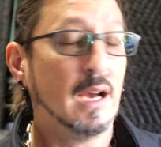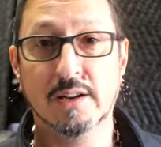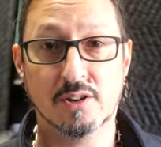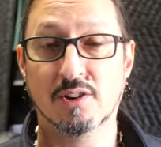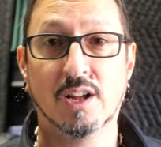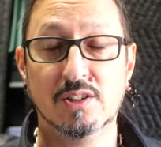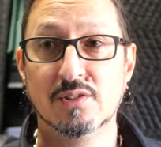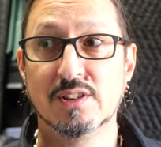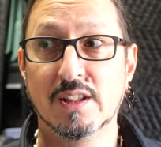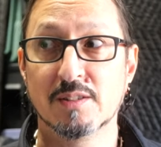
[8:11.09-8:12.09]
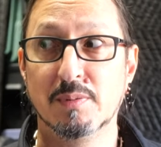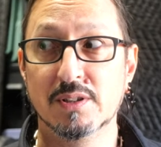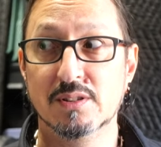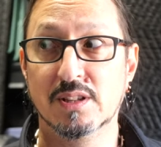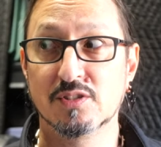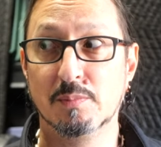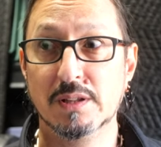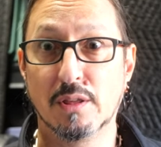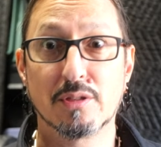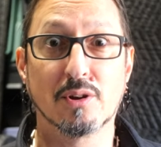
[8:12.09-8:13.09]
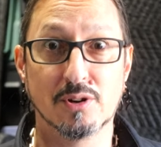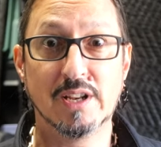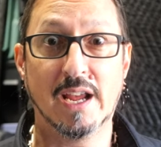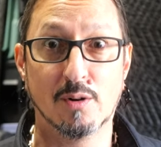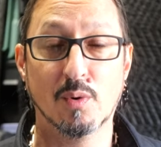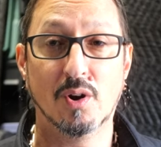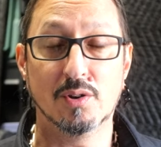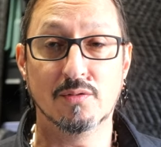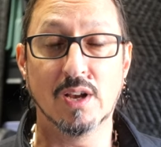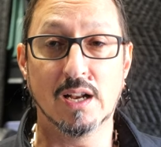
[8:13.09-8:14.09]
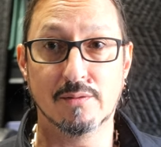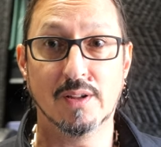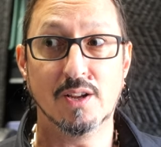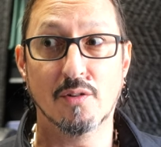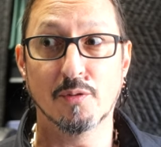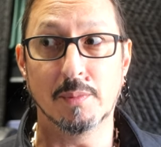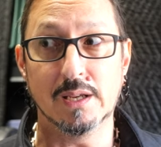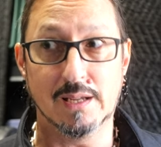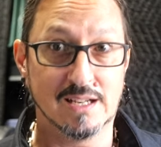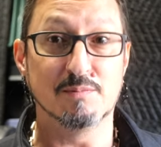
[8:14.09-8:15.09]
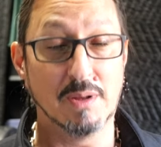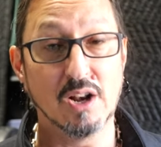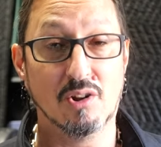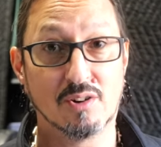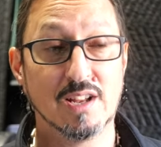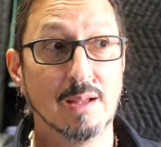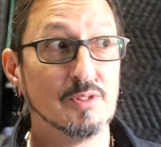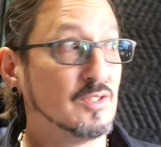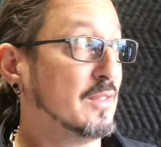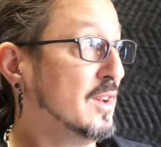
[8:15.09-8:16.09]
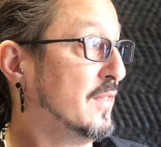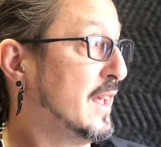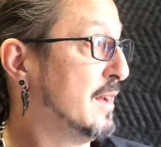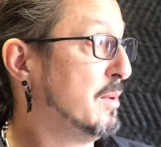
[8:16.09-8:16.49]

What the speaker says: I know you're not used to this, but this will be the third day in a row you've gotten a video from me, and it's been a long time since I've done that.